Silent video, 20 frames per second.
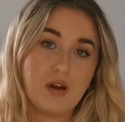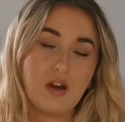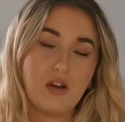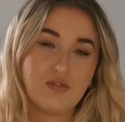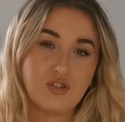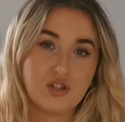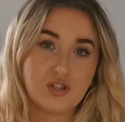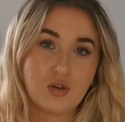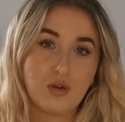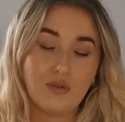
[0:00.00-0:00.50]
but
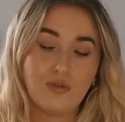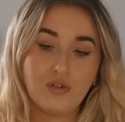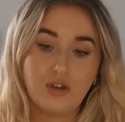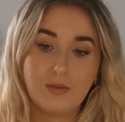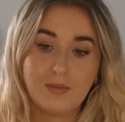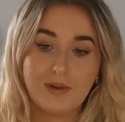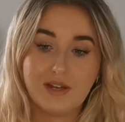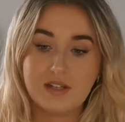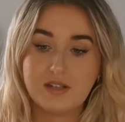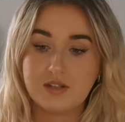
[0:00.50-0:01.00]
I've just got a
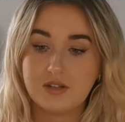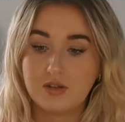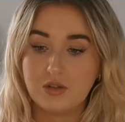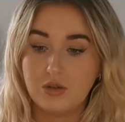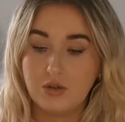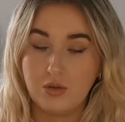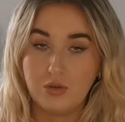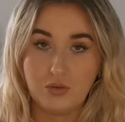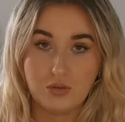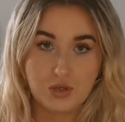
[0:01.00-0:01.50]
few bits
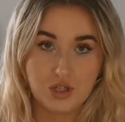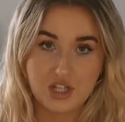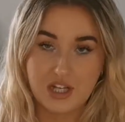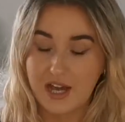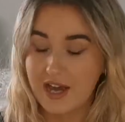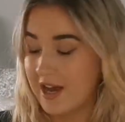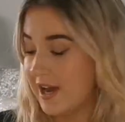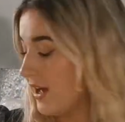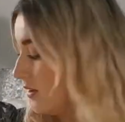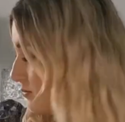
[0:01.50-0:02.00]
to
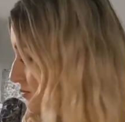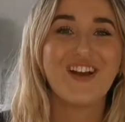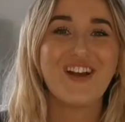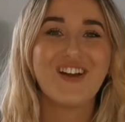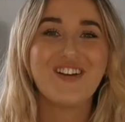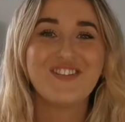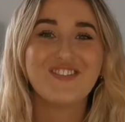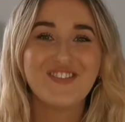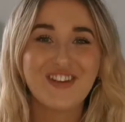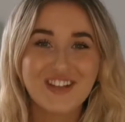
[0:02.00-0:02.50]
share.
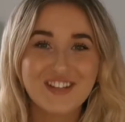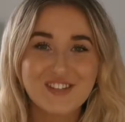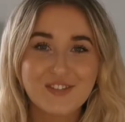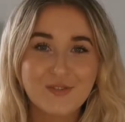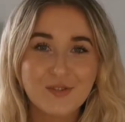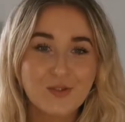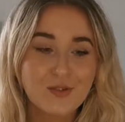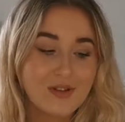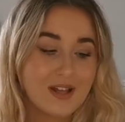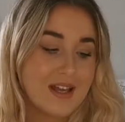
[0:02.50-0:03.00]
First
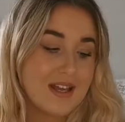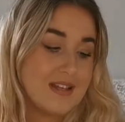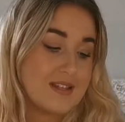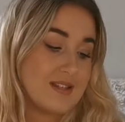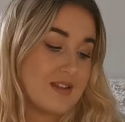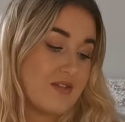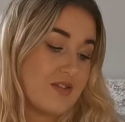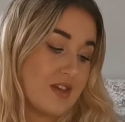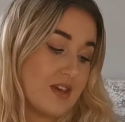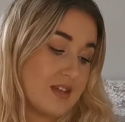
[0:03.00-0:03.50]
of all
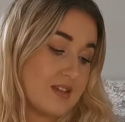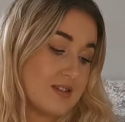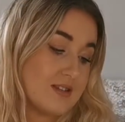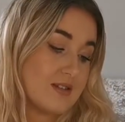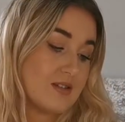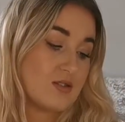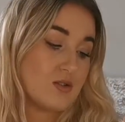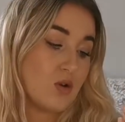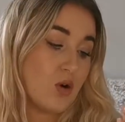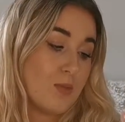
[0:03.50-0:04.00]
is
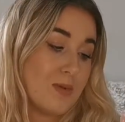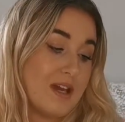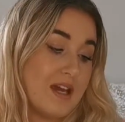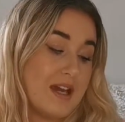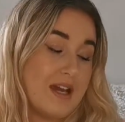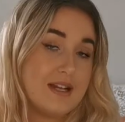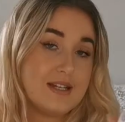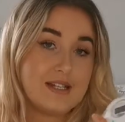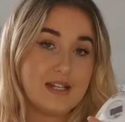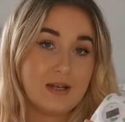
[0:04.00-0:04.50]
this
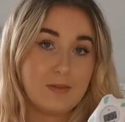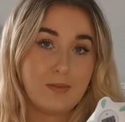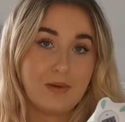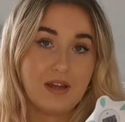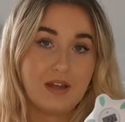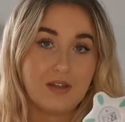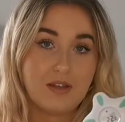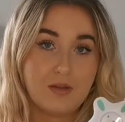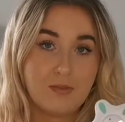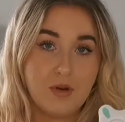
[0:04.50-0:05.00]
Tommee
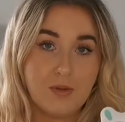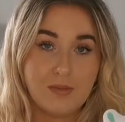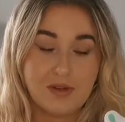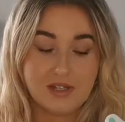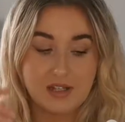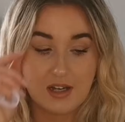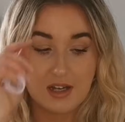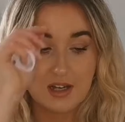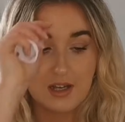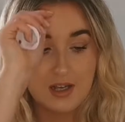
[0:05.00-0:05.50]
Tippee
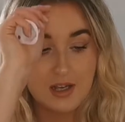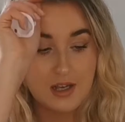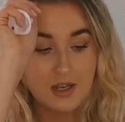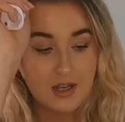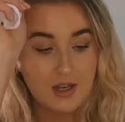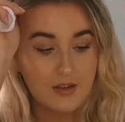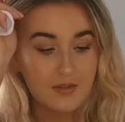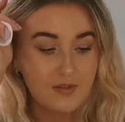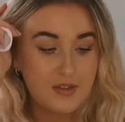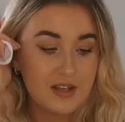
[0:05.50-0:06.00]
thermometer.
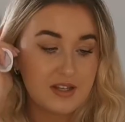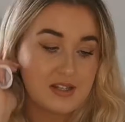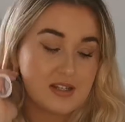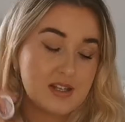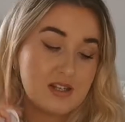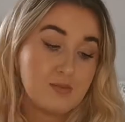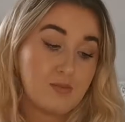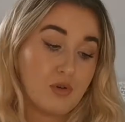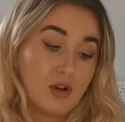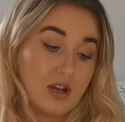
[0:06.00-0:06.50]
This
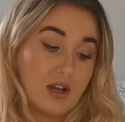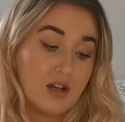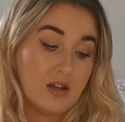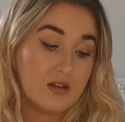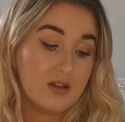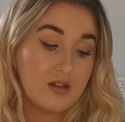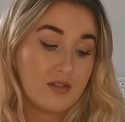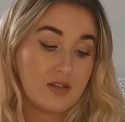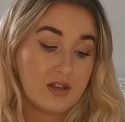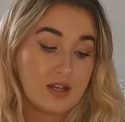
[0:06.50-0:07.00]
is
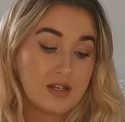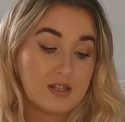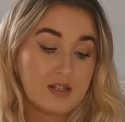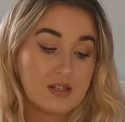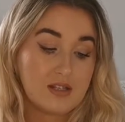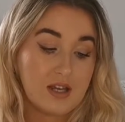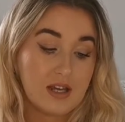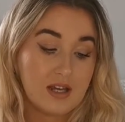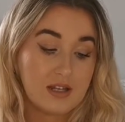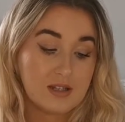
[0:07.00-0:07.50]
brilliant.
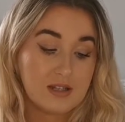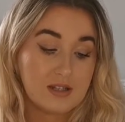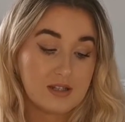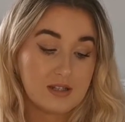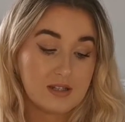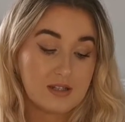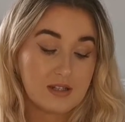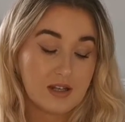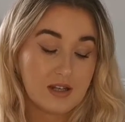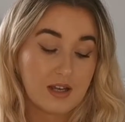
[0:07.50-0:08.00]
This
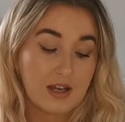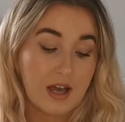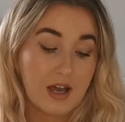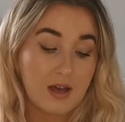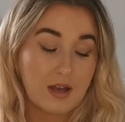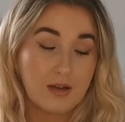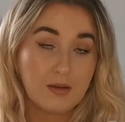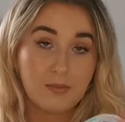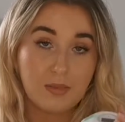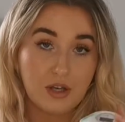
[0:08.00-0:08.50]

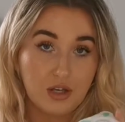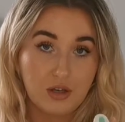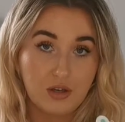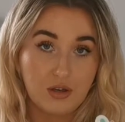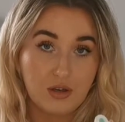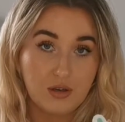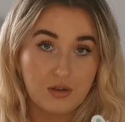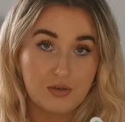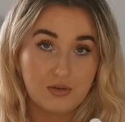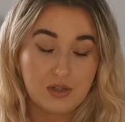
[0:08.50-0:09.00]
can be
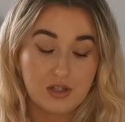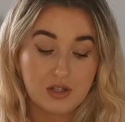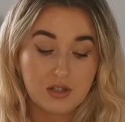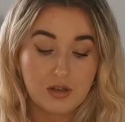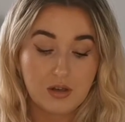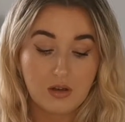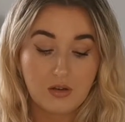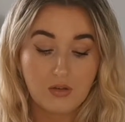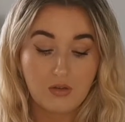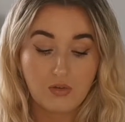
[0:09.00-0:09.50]

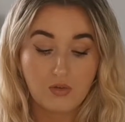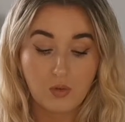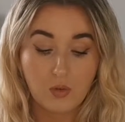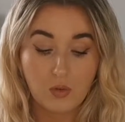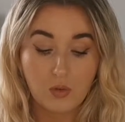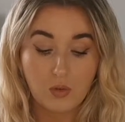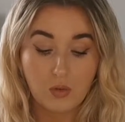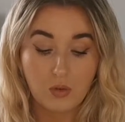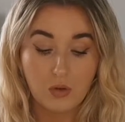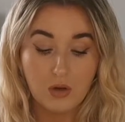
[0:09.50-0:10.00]
used
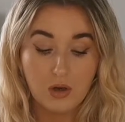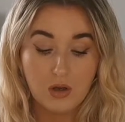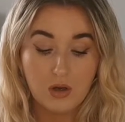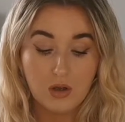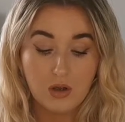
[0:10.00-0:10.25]
for